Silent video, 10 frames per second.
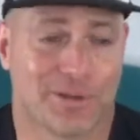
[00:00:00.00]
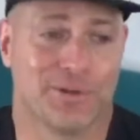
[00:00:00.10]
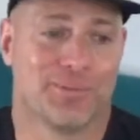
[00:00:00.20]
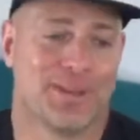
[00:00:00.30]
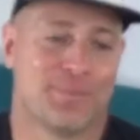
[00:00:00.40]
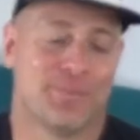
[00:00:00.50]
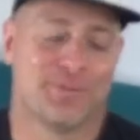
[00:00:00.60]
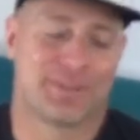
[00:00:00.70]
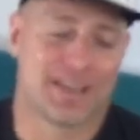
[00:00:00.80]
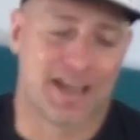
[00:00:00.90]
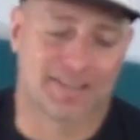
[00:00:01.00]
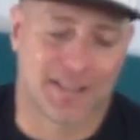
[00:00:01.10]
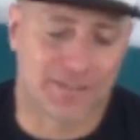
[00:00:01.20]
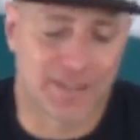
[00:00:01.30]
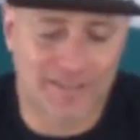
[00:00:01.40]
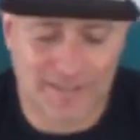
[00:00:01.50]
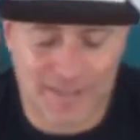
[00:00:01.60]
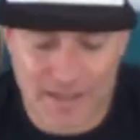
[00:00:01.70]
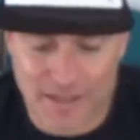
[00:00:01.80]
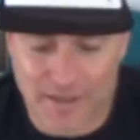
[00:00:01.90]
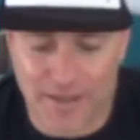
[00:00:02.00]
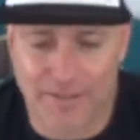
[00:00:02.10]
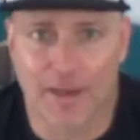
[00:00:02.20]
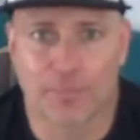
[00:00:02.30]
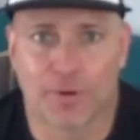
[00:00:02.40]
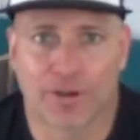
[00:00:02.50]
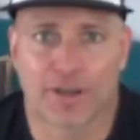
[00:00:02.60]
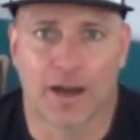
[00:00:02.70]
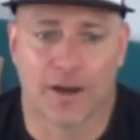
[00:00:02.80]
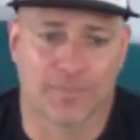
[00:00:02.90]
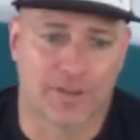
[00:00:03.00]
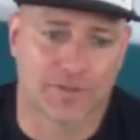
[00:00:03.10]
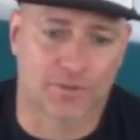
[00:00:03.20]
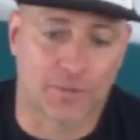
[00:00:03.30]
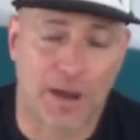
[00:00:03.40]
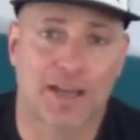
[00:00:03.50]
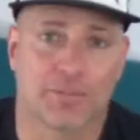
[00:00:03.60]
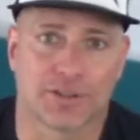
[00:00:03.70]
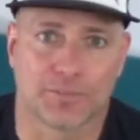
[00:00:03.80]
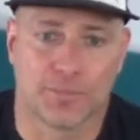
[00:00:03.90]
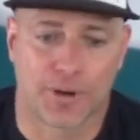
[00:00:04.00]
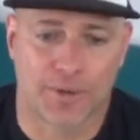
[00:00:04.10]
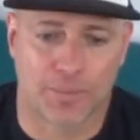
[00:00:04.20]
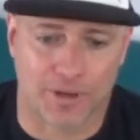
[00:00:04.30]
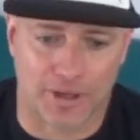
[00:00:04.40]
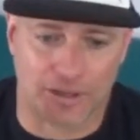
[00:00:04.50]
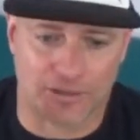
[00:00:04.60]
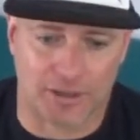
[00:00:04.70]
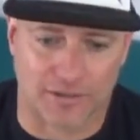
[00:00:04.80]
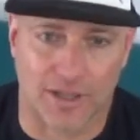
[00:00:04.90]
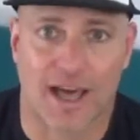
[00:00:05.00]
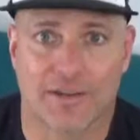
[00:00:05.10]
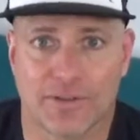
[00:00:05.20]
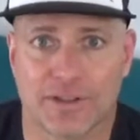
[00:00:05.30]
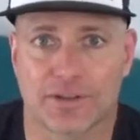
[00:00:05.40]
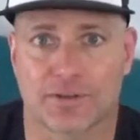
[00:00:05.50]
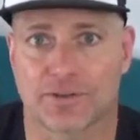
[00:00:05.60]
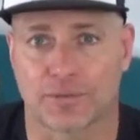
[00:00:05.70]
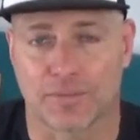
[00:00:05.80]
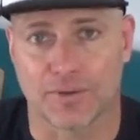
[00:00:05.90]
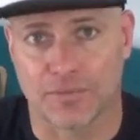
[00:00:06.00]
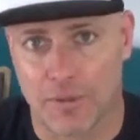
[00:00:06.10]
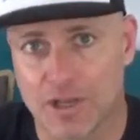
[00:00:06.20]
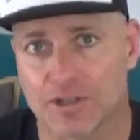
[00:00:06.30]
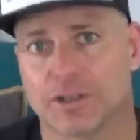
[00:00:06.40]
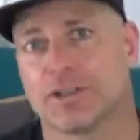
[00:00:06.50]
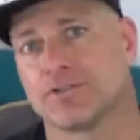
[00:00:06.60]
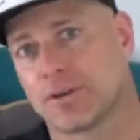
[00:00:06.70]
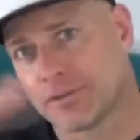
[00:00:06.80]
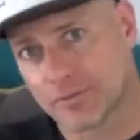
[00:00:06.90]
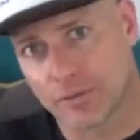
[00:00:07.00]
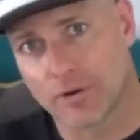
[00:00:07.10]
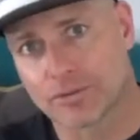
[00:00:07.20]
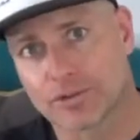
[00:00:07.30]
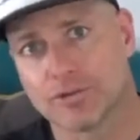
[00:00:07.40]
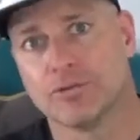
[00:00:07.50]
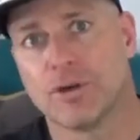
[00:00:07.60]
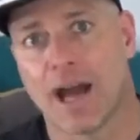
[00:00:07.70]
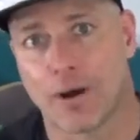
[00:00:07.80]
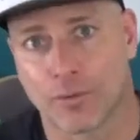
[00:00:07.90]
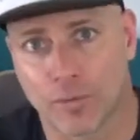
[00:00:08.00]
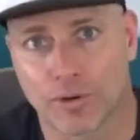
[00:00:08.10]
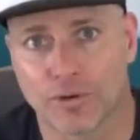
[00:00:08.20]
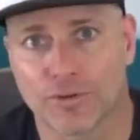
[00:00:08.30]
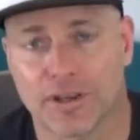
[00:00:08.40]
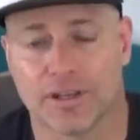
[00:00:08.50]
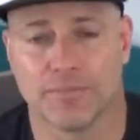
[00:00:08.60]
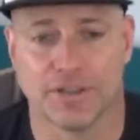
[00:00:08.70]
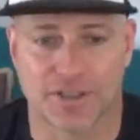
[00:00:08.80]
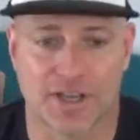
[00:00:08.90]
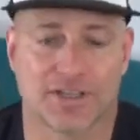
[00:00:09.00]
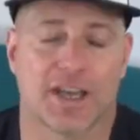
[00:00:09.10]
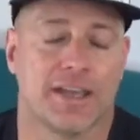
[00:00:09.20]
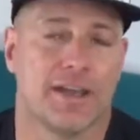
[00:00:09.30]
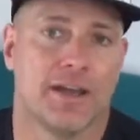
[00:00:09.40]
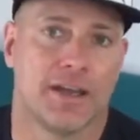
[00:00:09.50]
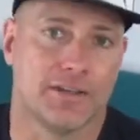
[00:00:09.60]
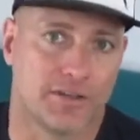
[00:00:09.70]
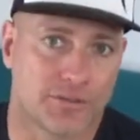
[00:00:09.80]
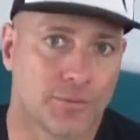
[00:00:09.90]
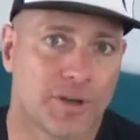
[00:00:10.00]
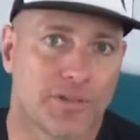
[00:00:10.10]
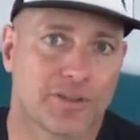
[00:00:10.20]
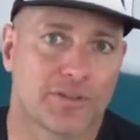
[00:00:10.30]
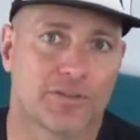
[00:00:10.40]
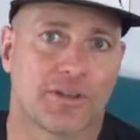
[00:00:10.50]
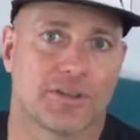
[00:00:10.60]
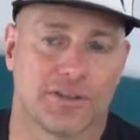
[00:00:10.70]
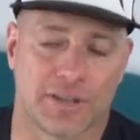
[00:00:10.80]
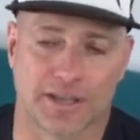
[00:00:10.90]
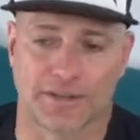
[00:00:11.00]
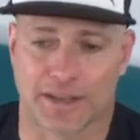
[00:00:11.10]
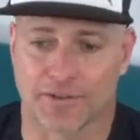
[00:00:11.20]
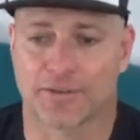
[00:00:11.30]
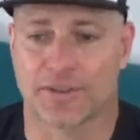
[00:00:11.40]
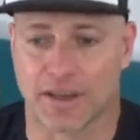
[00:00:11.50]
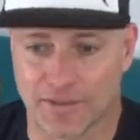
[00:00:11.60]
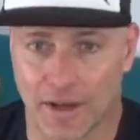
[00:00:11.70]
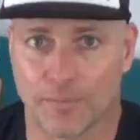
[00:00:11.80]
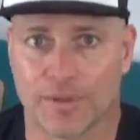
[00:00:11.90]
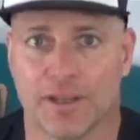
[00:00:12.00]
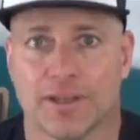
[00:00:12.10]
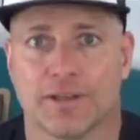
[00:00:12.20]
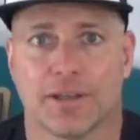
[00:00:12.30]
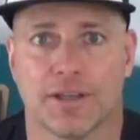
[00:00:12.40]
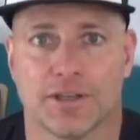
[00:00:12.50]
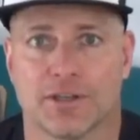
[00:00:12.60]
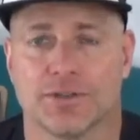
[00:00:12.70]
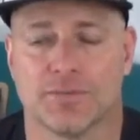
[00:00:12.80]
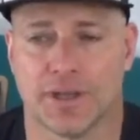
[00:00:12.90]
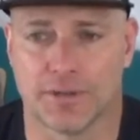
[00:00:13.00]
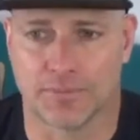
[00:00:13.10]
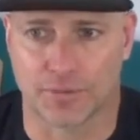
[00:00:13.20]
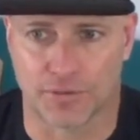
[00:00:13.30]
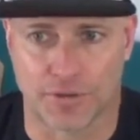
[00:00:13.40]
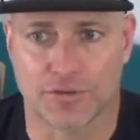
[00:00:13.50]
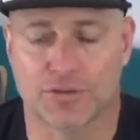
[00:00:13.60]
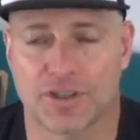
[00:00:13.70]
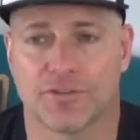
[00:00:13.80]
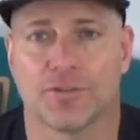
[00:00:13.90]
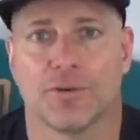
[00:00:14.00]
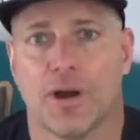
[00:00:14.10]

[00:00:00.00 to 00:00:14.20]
ago. But guys, that book, it was a bodybuilding book, but a lot of it, there's information can transfer over to our world and BJJ, and this is one of the things that's done that has helped me in Brazilian Jiu-Jitsu.